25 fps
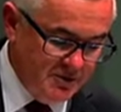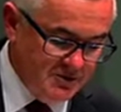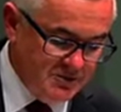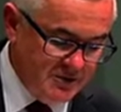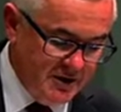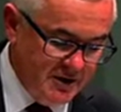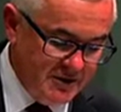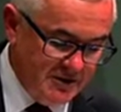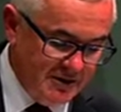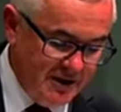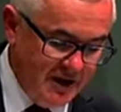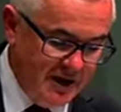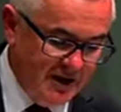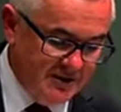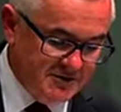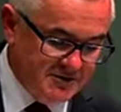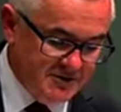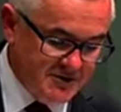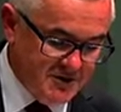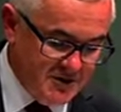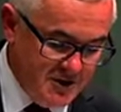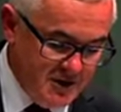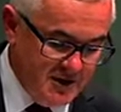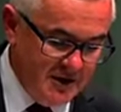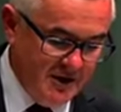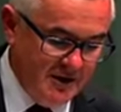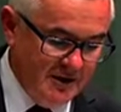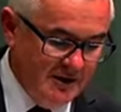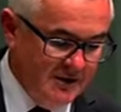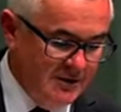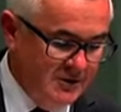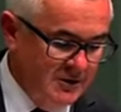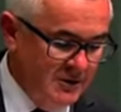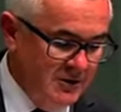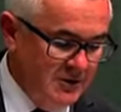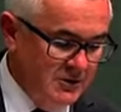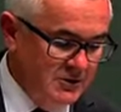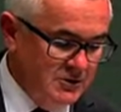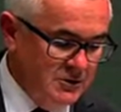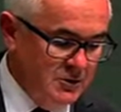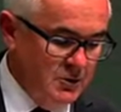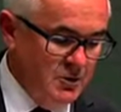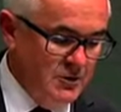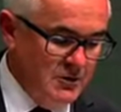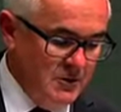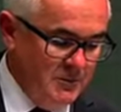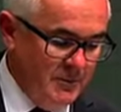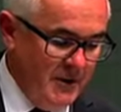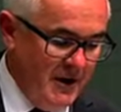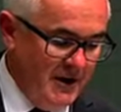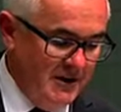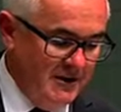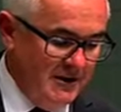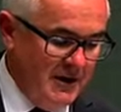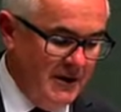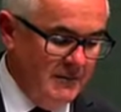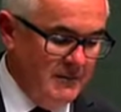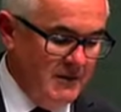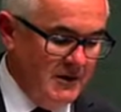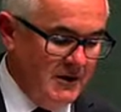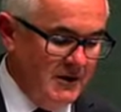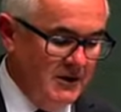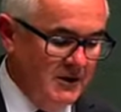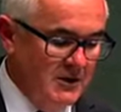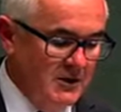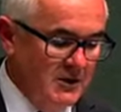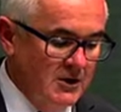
that last year, during the pandemic,